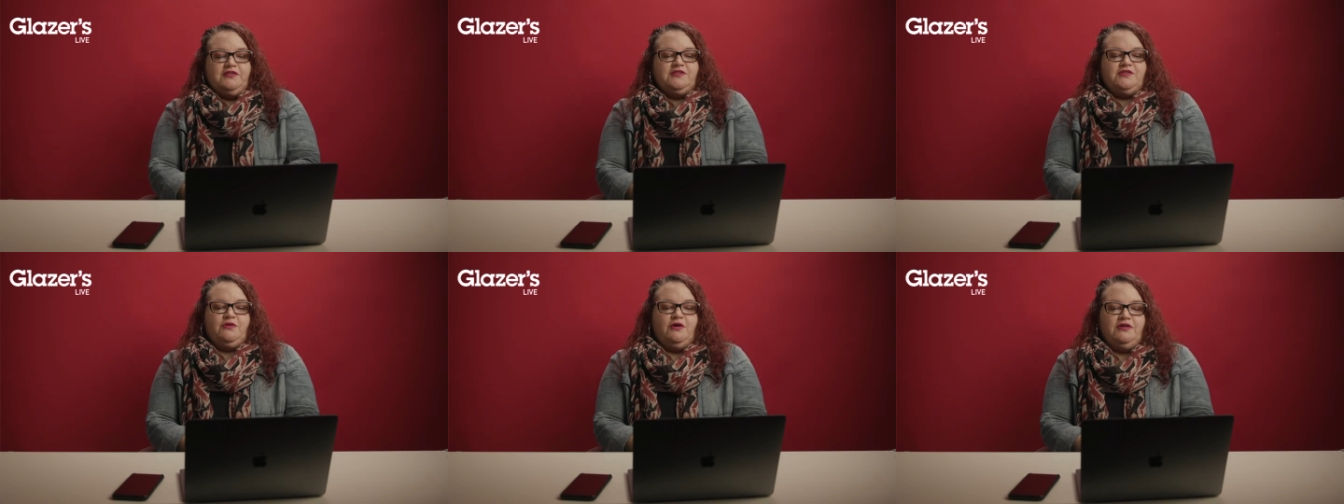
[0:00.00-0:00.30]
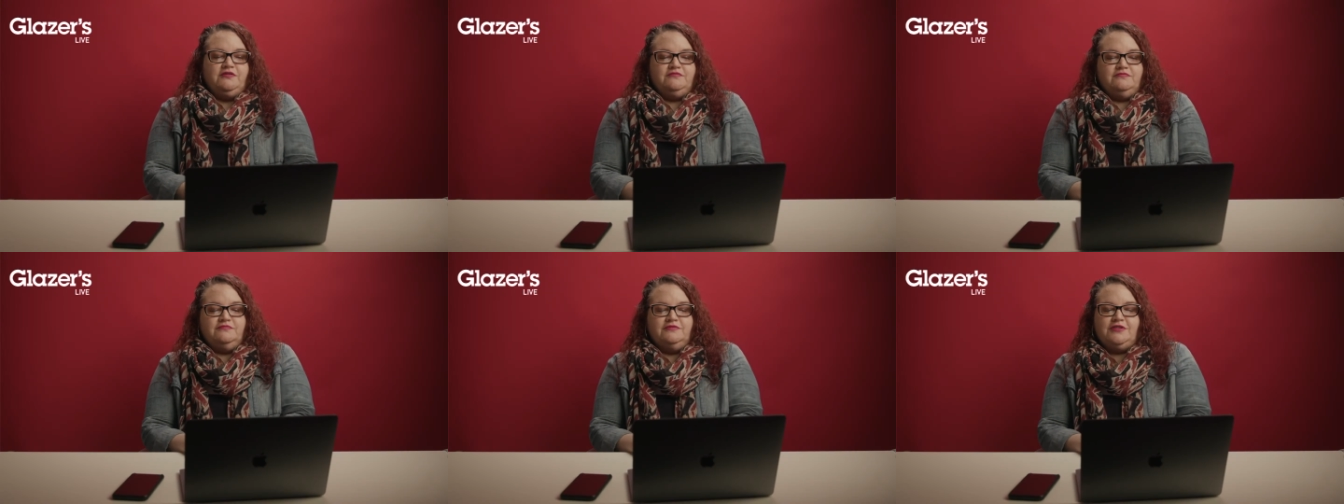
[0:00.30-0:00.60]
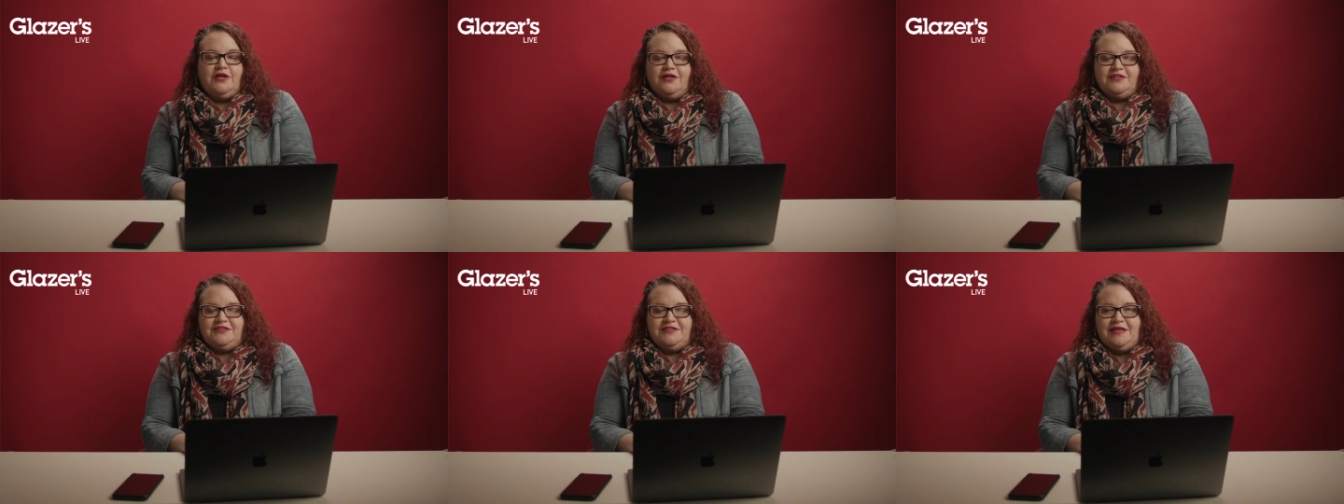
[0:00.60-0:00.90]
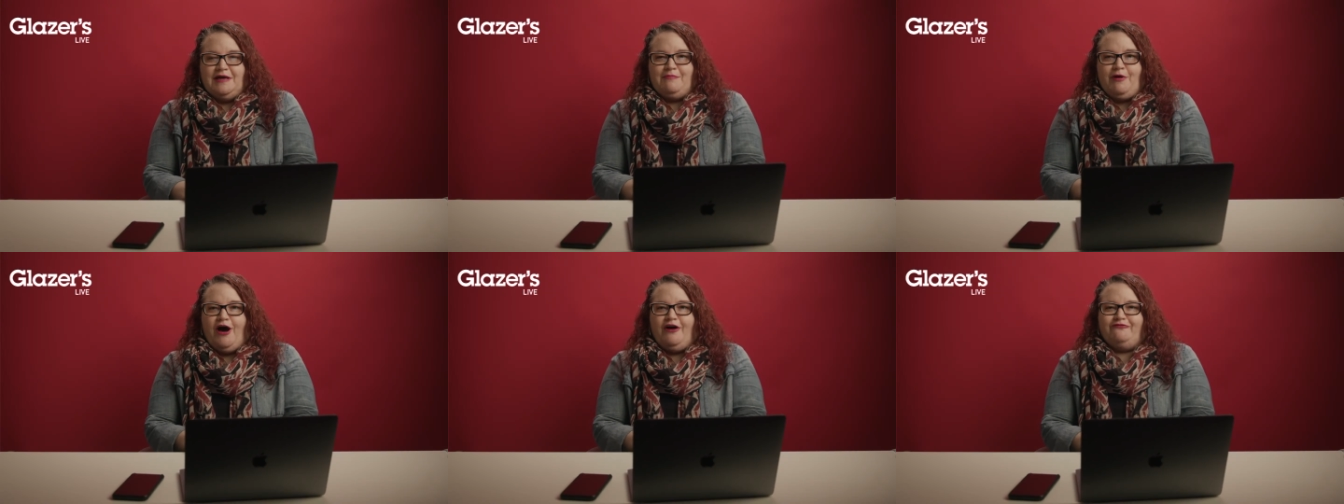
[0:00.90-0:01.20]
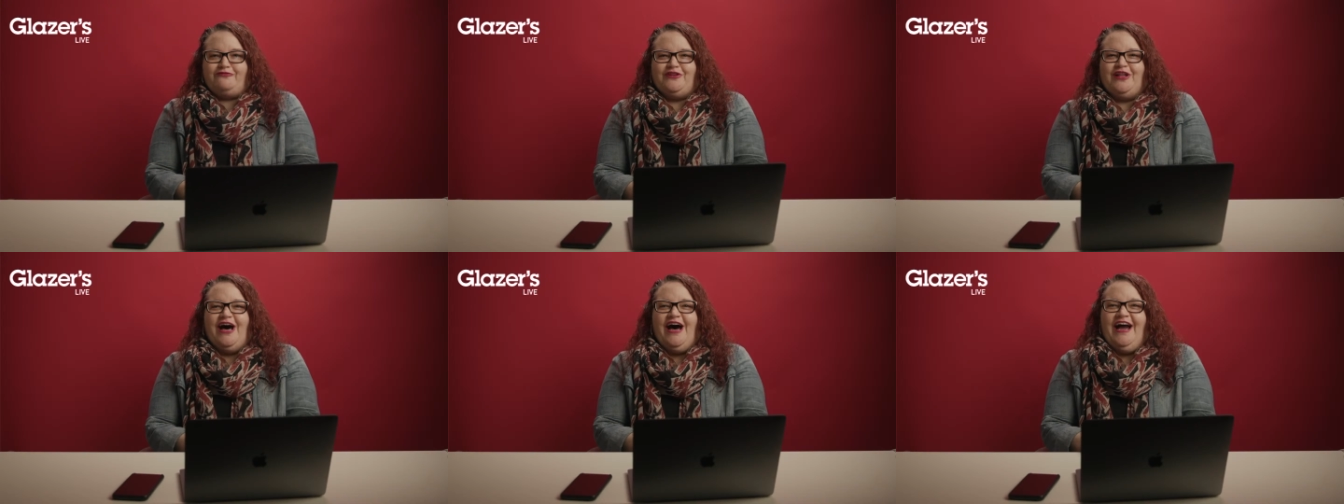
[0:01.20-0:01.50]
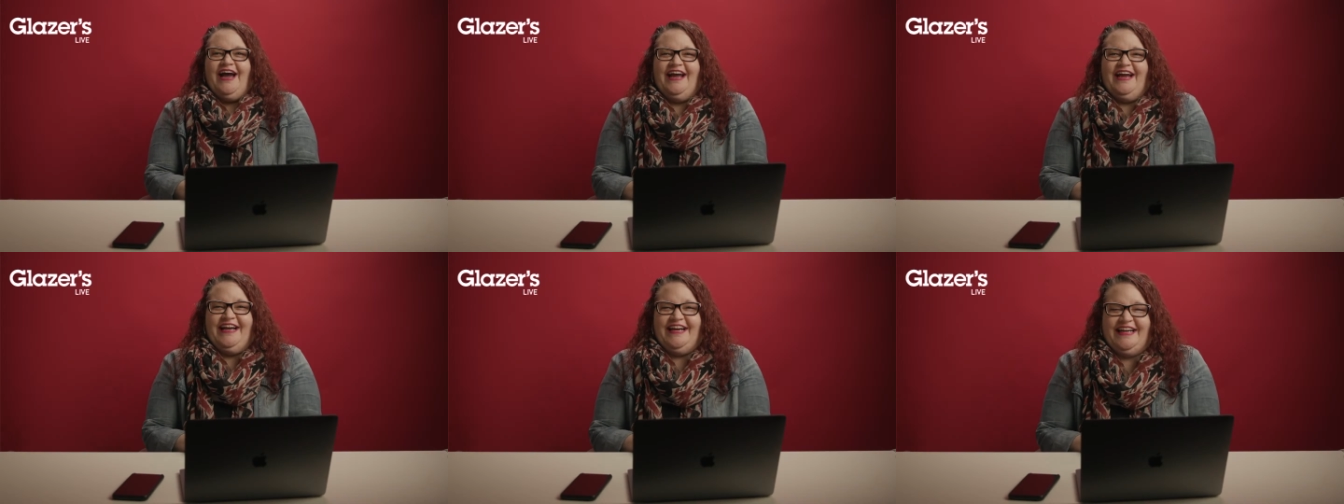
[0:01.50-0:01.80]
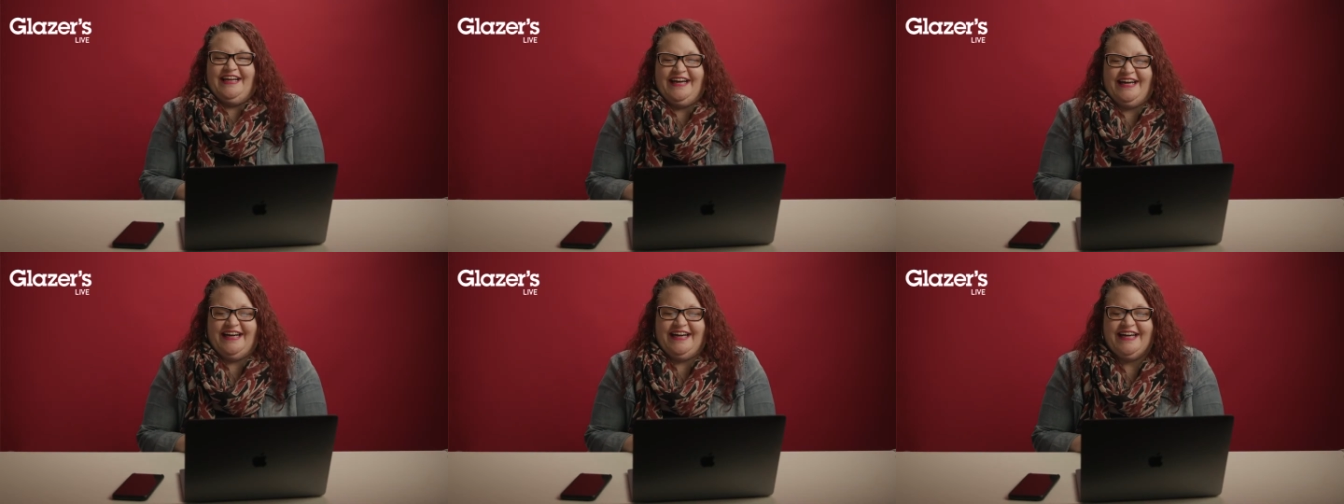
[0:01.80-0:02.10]
so I'll talk to them
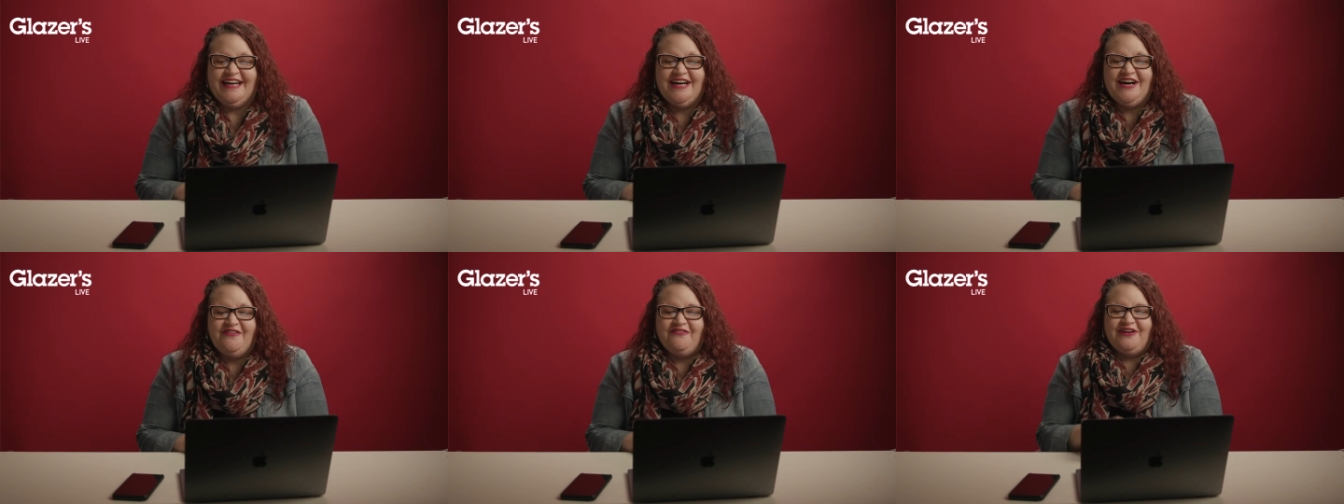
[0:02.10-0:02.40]
offline.